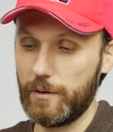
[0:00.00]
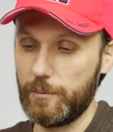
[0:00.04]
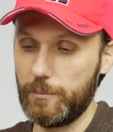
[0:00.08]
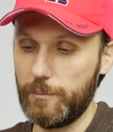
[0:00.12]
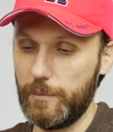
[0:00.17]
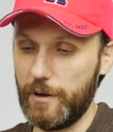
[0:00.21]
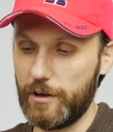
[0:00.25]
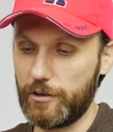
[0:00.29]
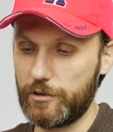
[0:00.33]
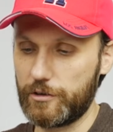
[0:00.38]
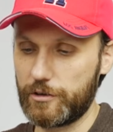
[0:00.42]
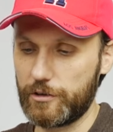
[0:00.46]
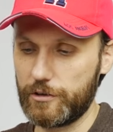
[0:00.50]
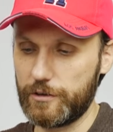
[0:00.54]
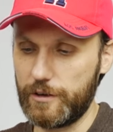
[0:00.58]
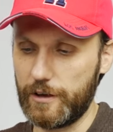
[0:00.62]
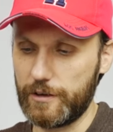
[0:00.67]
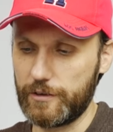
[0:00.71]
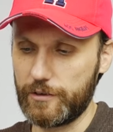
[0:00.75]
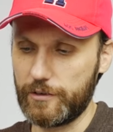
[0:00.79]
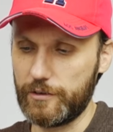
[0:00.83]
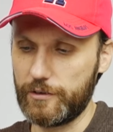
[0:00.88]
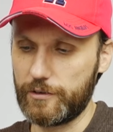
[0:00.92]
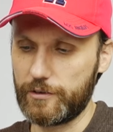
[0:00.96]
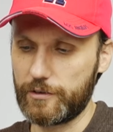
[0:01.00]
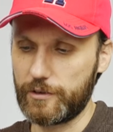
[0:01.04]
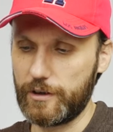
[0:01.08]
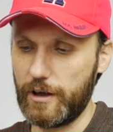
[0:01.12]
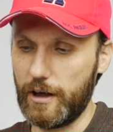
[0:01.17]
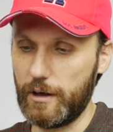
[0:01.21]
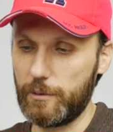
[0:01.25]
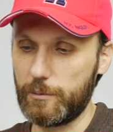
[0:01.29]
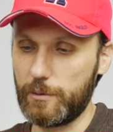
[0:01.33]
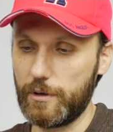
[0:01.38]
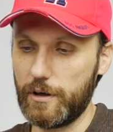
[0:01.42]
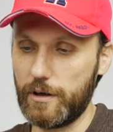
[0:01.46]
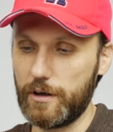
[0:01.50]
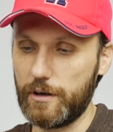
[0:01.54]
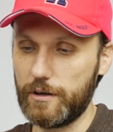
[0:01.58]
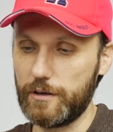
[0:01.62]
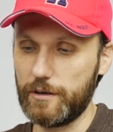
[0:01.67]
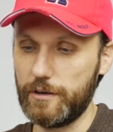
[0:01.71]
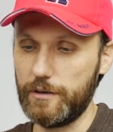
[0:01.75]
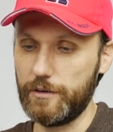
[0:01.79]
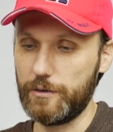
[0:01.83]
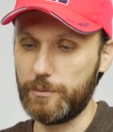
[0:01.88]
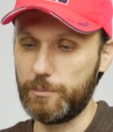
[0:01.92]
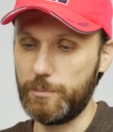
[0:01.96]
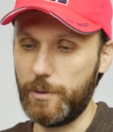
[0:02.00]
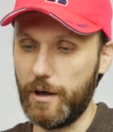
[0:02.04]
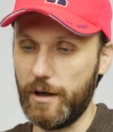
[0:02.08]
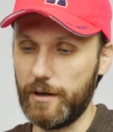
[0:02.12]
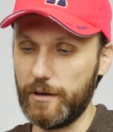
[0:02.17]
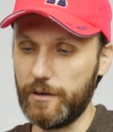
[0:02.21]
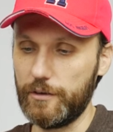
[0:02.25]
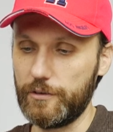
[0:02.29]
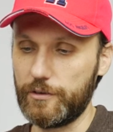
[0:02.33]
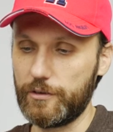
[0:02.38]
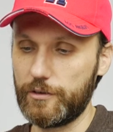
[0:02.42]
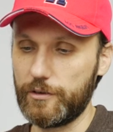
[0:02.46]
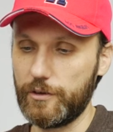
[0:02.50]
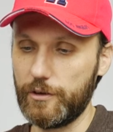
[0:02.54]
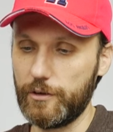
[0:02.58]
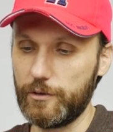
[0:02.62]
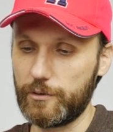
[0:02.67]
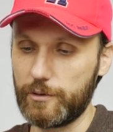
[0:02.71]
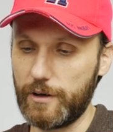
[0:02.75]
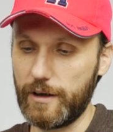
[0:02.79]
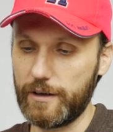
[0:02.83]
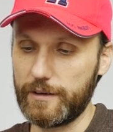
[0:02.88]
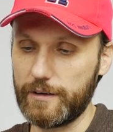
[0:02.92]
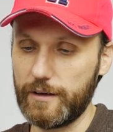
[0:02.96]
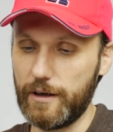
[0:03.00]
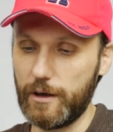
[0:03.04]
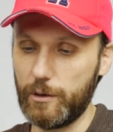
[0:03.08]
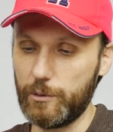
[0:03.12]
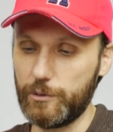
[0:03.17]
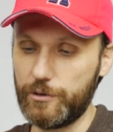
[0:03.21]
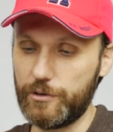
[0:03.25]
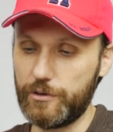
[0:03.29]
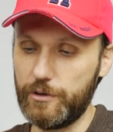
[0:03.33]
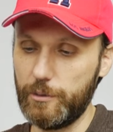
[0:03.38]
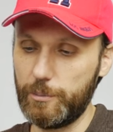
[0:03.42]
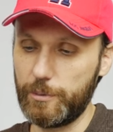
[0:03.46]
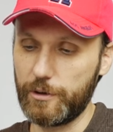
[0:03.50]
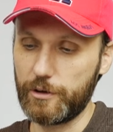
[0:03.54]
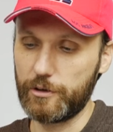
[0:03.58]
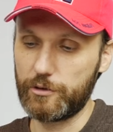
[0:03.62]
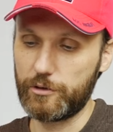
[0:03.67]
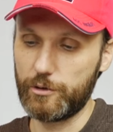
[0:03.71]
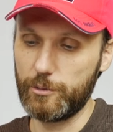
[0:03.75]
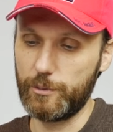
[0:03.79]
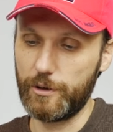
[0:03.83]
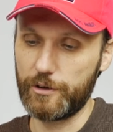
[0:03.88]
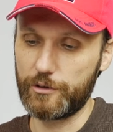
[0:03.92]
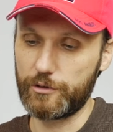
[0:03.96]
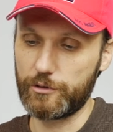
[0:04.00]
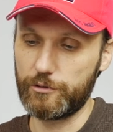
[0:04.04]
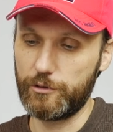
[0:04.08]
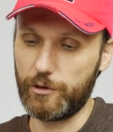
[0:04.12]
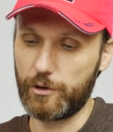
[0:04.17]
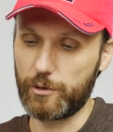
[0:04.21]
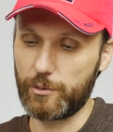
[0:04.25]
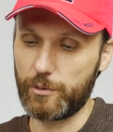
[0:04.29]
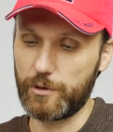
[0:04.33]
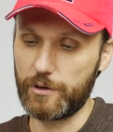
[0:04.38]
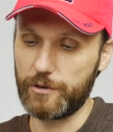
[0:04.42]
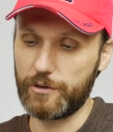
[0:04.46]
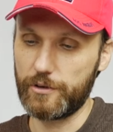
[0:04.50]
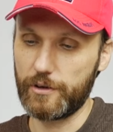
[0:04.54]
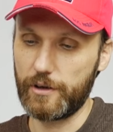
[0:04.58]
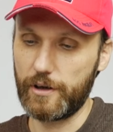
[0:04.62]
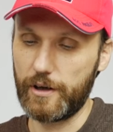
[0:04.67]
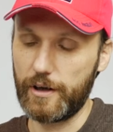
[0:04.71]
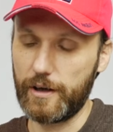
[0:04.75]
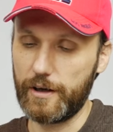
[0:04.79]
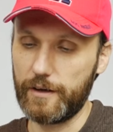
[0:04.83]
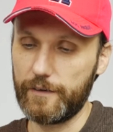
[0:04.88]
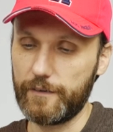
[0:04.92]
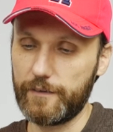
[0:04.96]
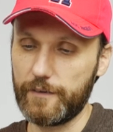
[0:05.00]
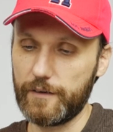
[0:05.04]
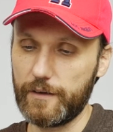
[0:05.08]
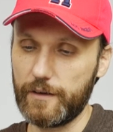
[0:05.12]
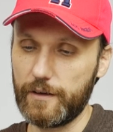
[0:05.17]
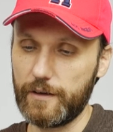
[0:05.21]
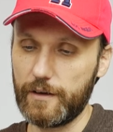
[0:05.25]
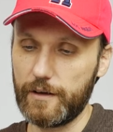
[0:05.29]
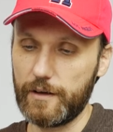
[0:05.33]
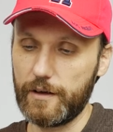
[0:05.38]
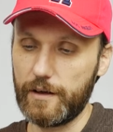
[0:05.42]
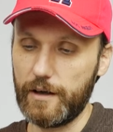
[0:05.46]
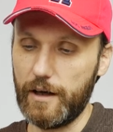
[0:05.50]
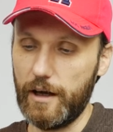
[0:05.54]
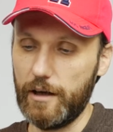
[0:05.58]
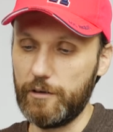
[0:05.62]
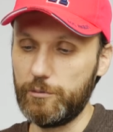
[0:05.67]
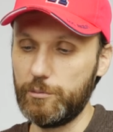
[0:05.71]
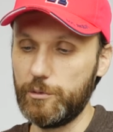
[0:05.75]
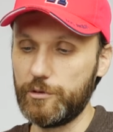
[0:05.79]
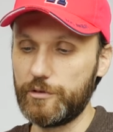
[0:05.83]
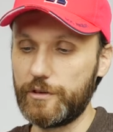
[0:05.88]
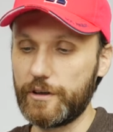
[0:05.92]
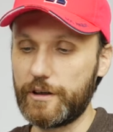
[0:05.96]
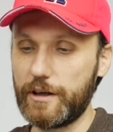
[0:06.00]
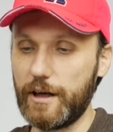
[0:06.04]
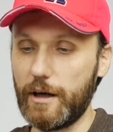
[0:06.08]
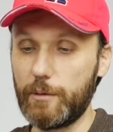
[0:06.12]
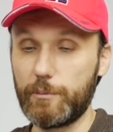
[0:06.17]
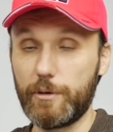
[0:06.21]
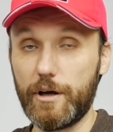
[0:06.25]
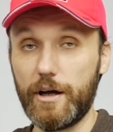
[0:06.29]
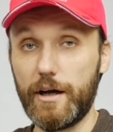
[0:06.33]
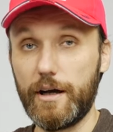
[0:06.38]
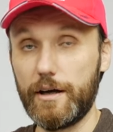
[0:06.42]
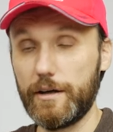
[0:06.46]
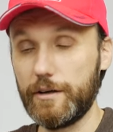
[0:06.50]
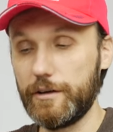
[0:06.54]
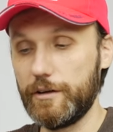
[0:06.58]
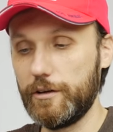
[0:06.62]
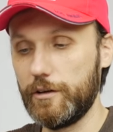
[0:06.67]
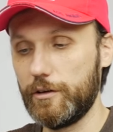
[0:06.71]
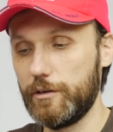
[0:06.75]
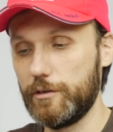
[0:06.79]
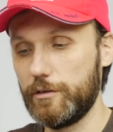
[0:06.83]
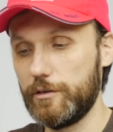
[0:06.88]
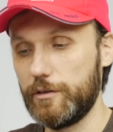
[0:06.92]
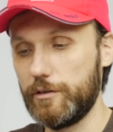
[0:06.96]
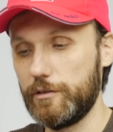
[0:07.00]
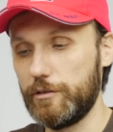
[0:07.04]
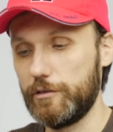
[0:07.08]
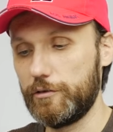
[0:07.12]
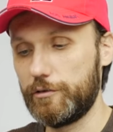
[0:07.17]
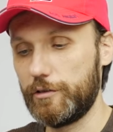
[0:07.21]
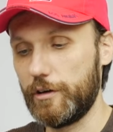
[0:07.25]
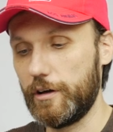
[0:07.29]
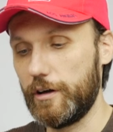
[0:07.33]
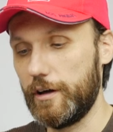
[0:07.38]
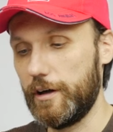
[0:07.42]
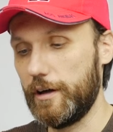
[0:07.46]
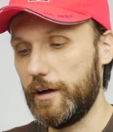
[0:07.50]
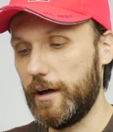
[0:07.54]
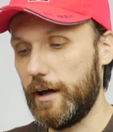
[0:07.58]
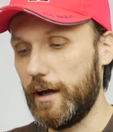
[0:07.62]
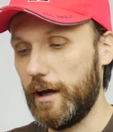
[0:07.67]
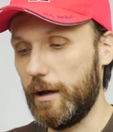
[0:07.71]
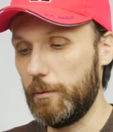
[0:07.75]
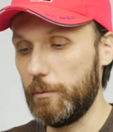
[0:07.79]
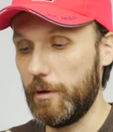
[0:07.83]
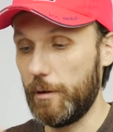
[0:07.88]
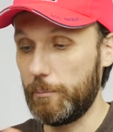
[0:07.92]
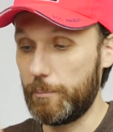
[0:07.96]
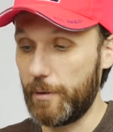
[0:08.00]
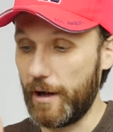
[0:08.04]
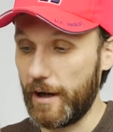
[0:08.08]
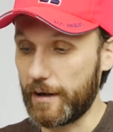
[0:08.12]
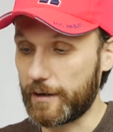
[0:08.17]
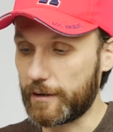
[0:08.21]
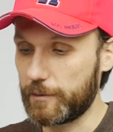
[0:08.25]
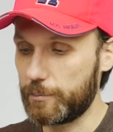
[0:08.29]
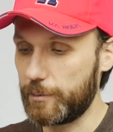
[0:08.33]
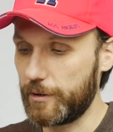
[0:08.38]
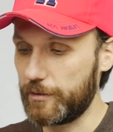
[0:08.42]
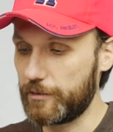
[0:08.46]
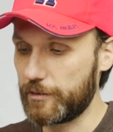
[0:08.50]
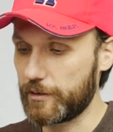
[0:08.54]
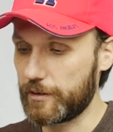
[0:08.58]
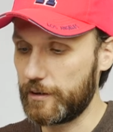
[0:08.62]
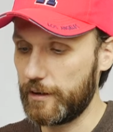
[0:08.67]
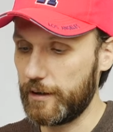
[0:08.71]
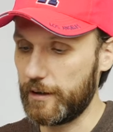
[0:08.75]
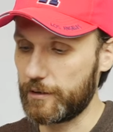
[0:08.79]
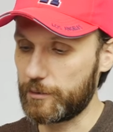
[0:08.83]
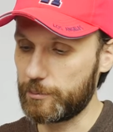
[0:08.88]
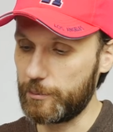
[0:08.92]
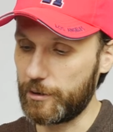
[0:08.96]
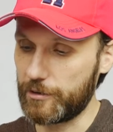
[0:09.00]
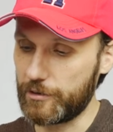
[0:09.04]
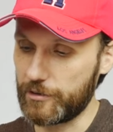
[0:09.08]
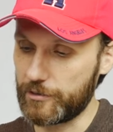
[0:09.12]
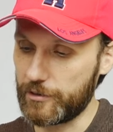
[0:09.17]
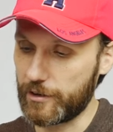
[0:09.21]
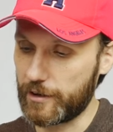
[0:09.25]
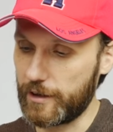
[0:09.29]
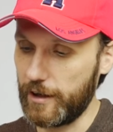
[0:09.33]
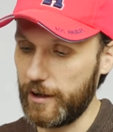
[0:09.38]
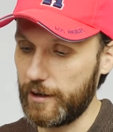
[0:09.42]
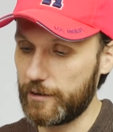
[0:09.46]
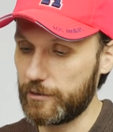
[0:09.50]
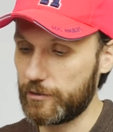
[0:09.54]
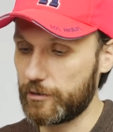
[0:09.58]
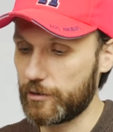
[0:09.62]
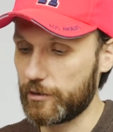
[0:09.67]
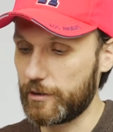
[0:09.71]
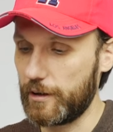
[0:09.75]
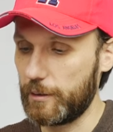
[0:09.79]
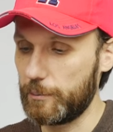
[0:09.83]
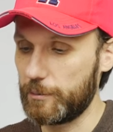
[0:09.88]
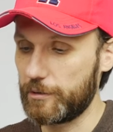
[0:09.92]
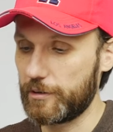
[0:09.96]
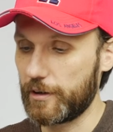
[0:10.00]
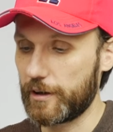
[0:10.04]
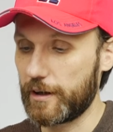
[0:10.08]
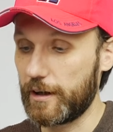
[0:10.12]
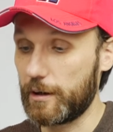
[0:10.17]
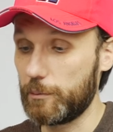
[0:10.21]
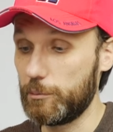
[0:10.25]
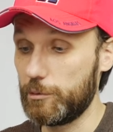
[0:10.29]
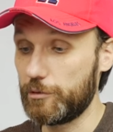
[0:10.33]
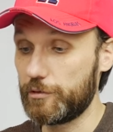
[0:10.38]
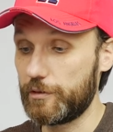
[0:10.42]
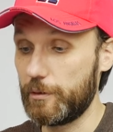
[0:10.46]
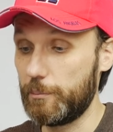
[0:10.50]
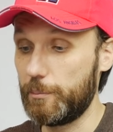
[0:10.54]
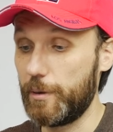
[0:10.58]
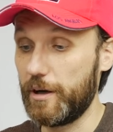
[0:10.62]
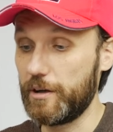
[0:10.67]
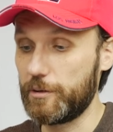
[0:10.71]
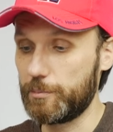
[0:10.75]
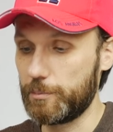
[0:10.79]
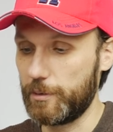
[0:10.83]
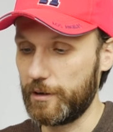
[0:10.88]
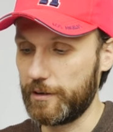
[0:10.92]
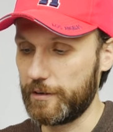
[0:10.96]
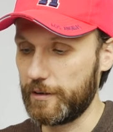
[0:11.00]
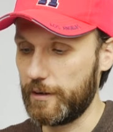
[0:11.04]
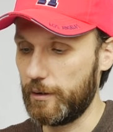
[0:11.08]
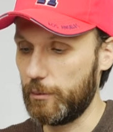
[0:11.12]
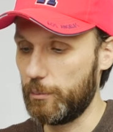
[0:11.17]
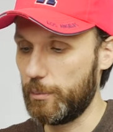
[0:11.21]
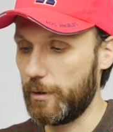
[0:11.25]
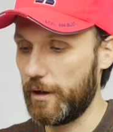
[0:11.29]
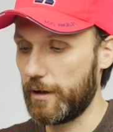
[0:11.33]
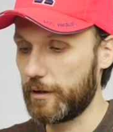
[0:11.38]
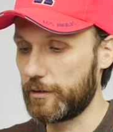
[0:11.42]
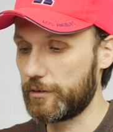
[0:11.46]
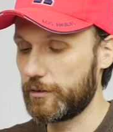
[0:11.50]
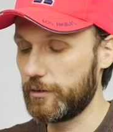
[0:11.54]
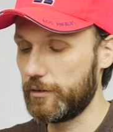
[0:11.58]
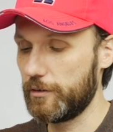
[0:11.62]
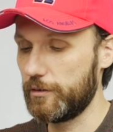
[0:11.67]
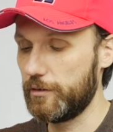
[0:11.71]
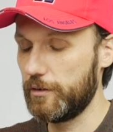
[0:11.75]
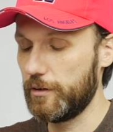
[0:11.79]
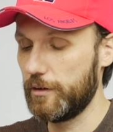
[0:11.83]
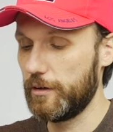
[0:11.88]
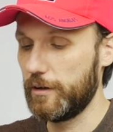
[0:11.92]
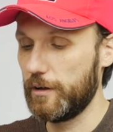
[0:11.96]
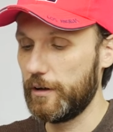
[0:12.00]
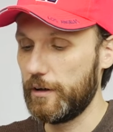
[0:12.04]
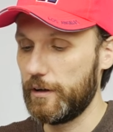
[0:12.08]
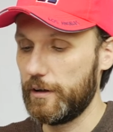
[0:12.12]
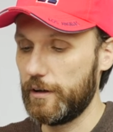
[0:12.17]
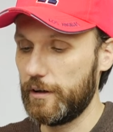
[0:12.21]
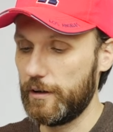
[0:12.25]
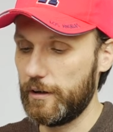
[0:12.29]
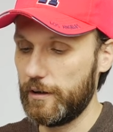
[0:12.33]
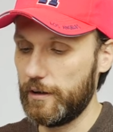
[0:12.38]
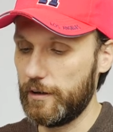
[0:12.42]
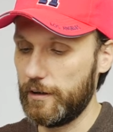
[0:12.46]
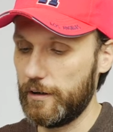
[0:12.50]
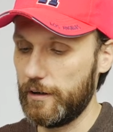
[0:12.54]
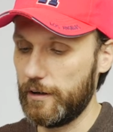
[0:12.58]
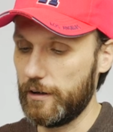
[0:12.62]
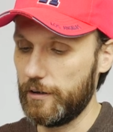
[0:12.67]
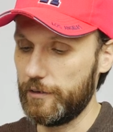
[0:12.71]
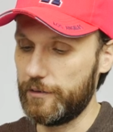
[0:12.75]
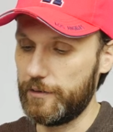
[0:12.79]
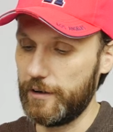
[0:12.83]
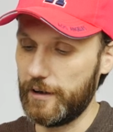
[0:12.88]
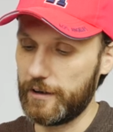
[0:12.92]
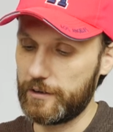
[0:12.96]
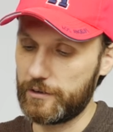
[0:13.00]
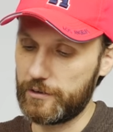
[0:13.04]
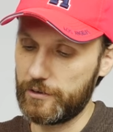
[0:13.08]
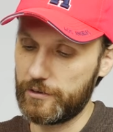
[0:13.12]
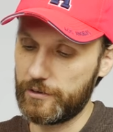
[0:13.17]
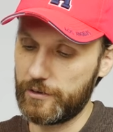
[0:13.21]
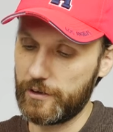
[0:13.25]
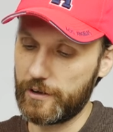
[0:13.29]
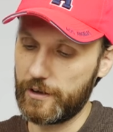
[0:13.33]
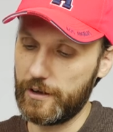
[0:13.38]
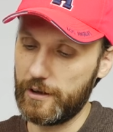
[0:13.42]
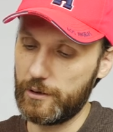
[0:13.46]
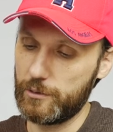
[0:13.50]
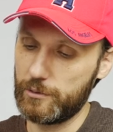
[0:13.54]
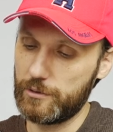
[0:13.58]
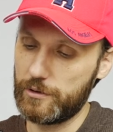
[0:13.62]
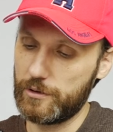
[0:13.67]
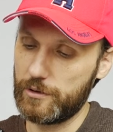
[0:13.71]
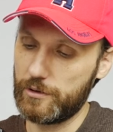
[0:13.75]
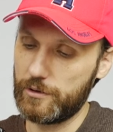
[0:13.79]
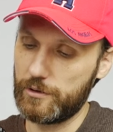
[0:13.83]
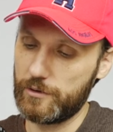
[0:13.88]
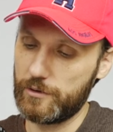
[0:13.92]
Make sure that this camera is balanced. So right now it's dipping too much forward, and I've moved the camera, you know, back basically as much as I can. So that means I got to move the base plate now back. So I'll take this thing out.